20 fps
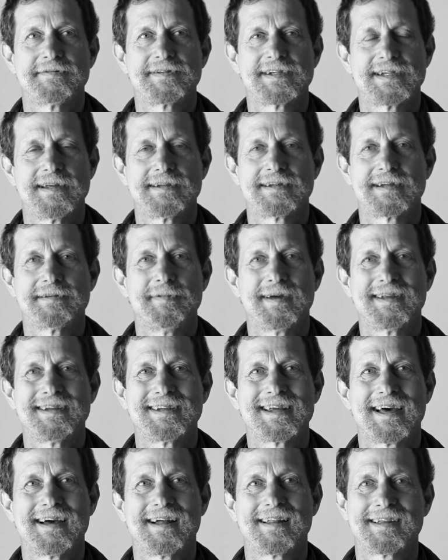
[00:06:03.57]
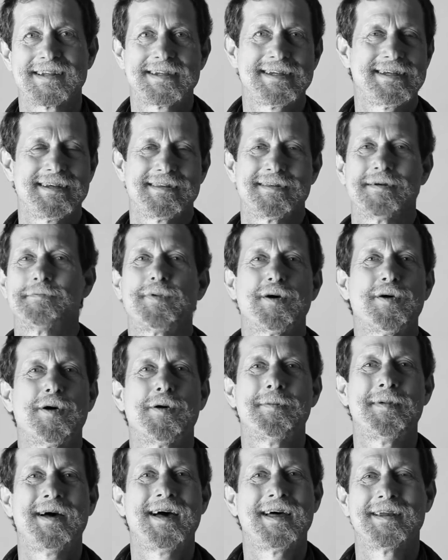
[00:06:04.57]
of sentimentality. The
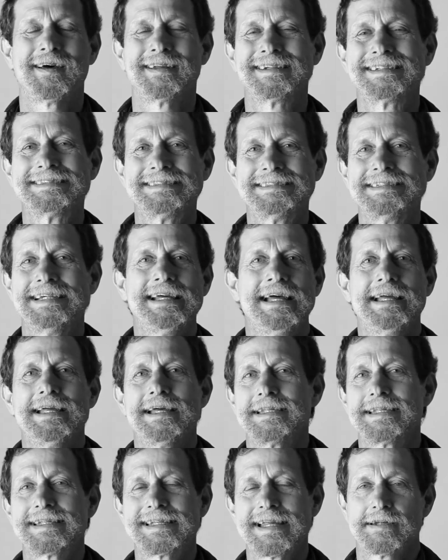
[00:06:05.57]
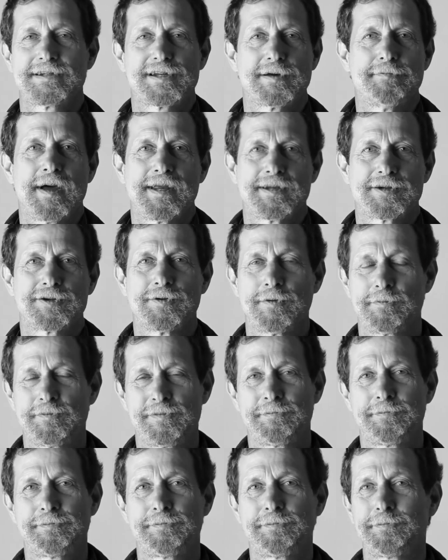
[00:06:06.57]
poem had a sentimental
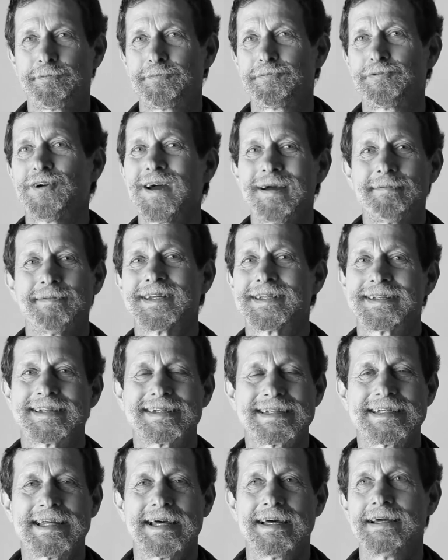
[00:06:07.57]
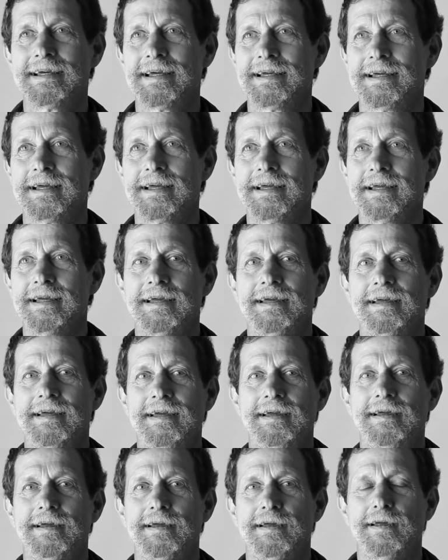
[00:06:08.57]
premise,
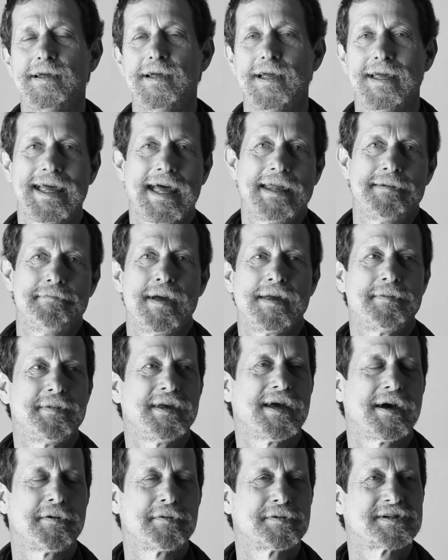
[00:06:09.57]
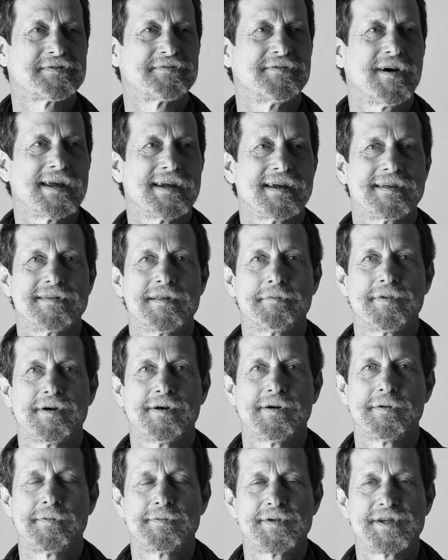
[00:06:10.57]
and maybe I was writing the
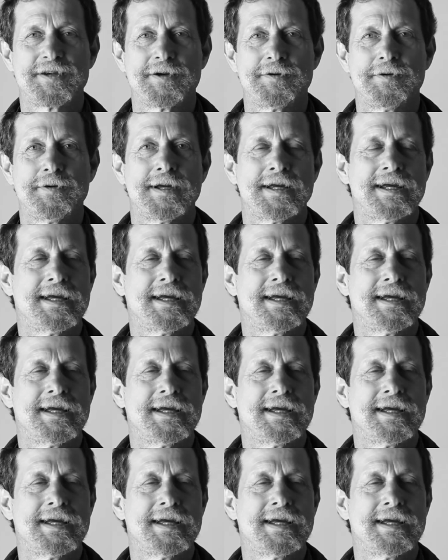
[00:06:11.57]
poem to